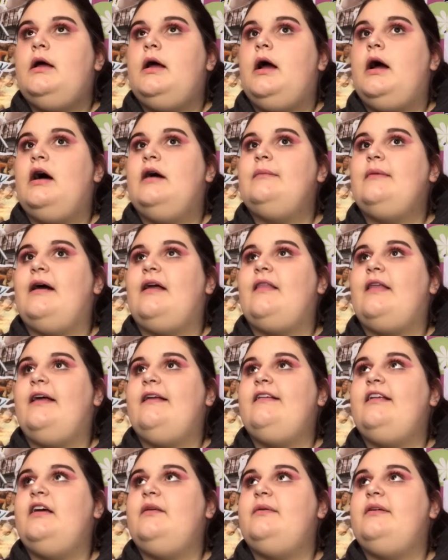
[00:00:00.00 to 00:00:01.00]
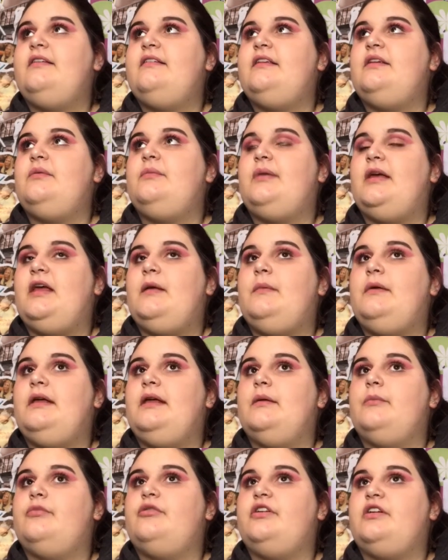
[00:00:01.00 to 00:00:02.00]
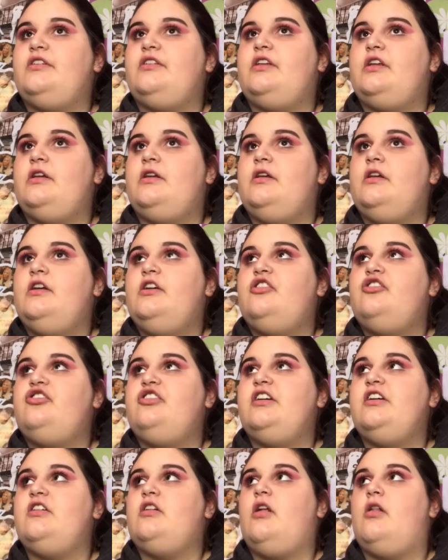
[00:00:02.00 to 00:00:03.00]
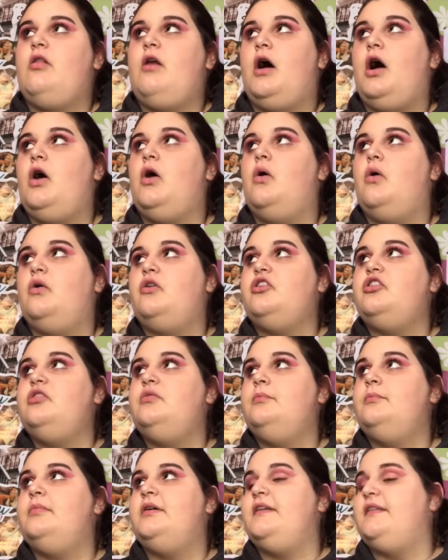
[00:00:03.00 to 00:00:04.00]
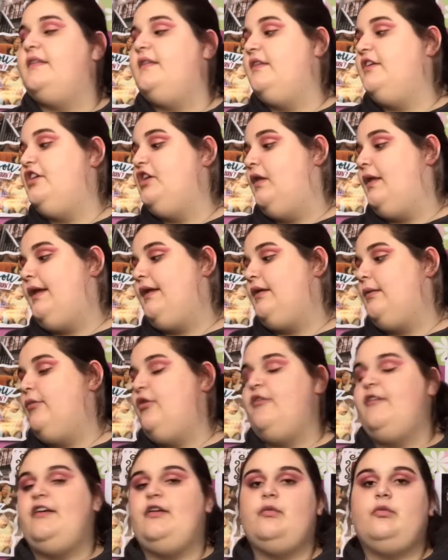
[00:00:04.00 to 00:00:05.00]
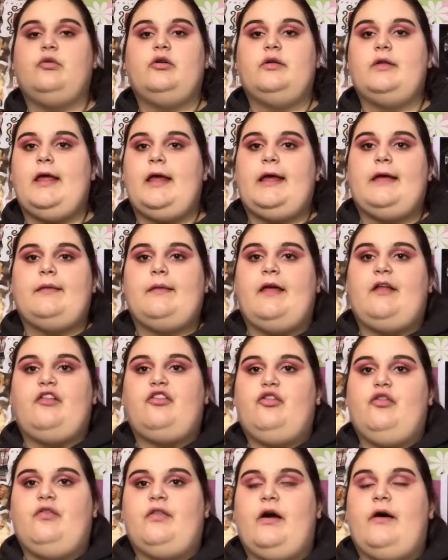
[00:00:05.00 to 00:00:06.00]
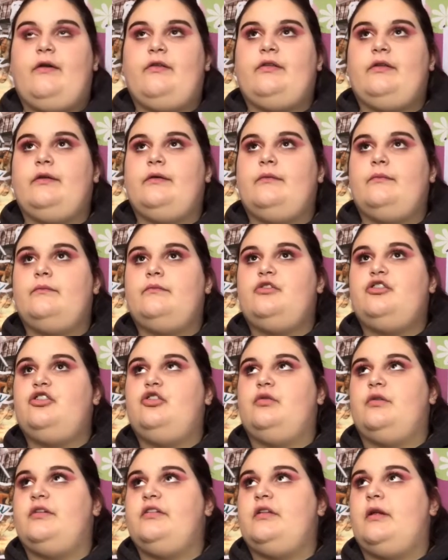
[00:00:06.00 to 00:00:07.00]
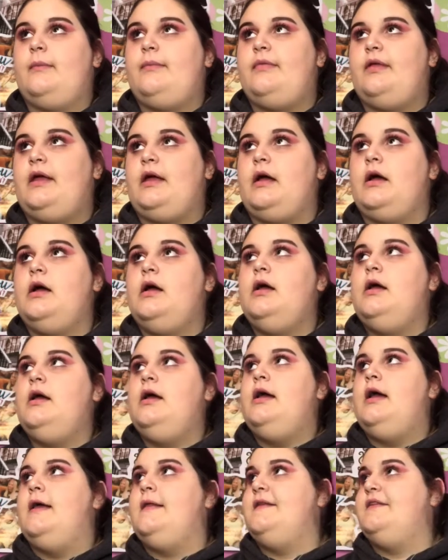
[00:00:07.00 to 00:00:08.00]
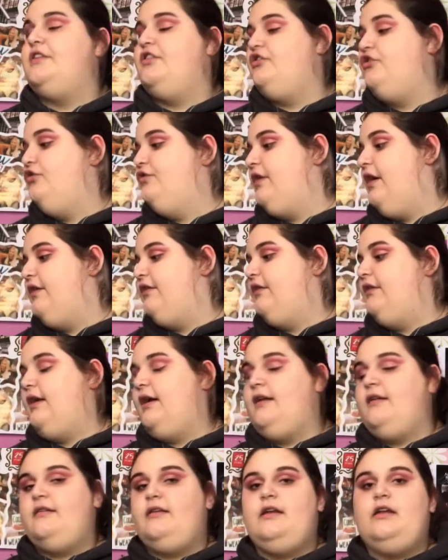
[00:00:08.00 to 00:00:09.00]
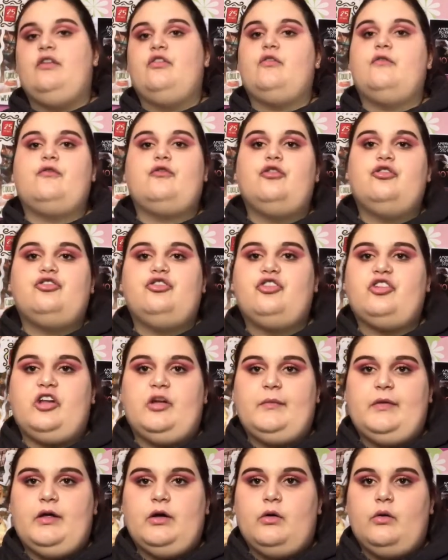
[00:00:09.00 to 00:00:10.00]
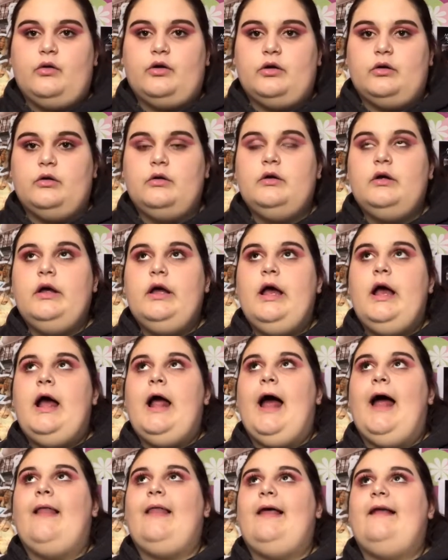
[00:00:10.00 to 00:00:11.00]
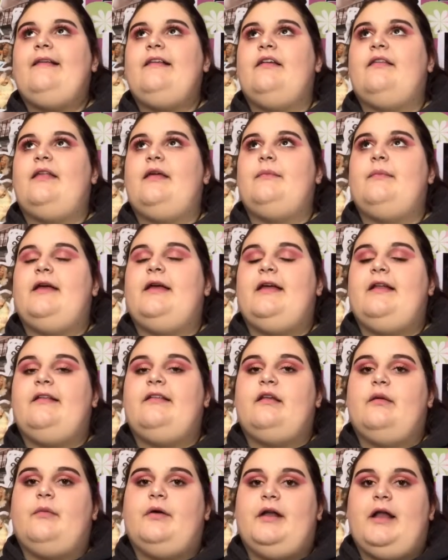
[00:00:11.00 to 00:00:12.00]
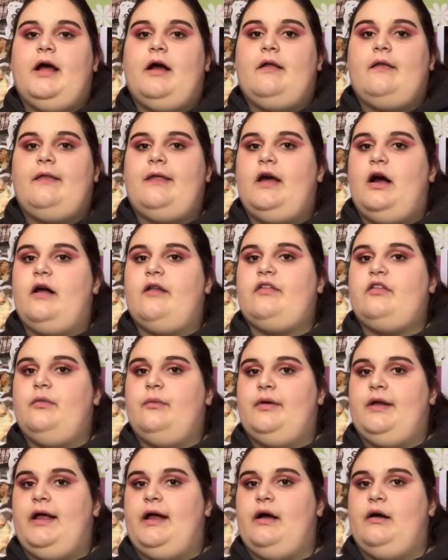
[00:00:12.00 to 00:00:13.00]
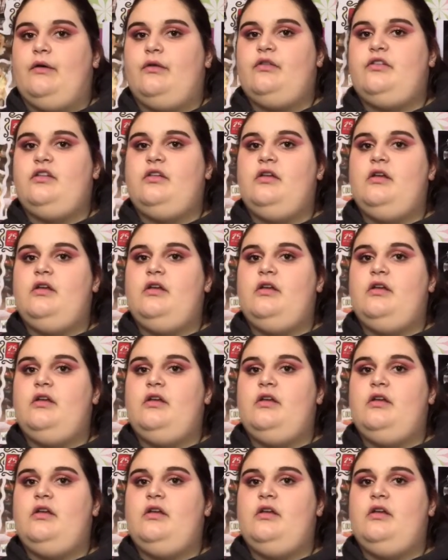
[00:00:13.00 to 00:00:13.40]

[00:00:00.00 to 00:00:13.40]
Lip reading: I liked how we see Baby in prison. She is a lot older, but, you know, like, the movie were, like, in, like, 2002 or something, and this is 2019, so of course she's going to be older. I liked how they got someone else.